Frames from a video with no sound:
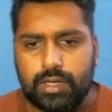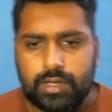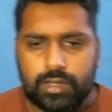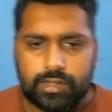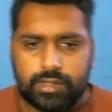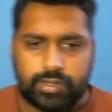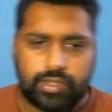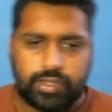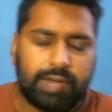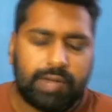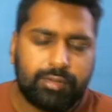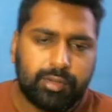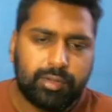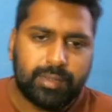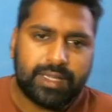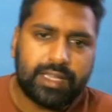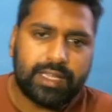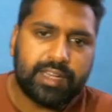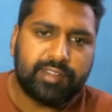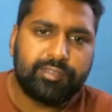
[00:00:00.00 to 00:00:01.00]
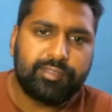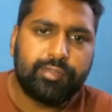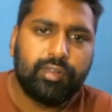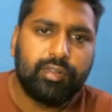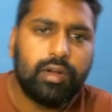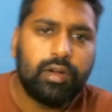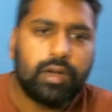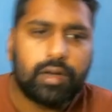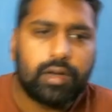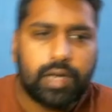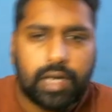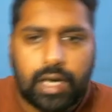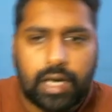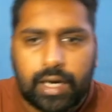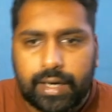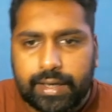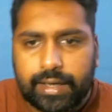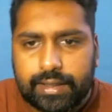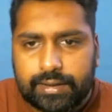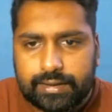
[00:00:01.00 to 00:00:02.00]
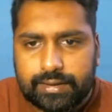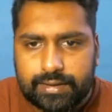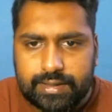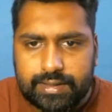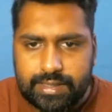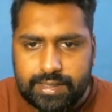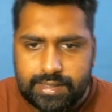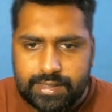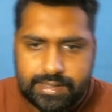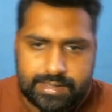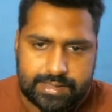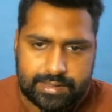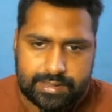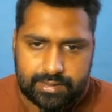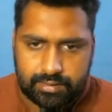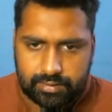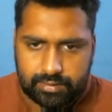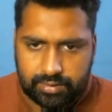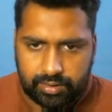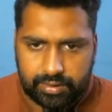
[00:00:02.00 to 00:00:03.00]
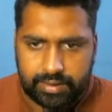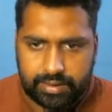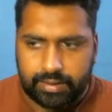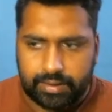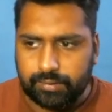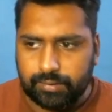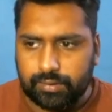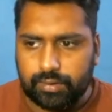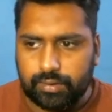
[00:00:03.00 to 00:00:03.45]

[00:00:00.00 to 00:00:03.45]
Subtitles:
so you have to be careful regarding these three: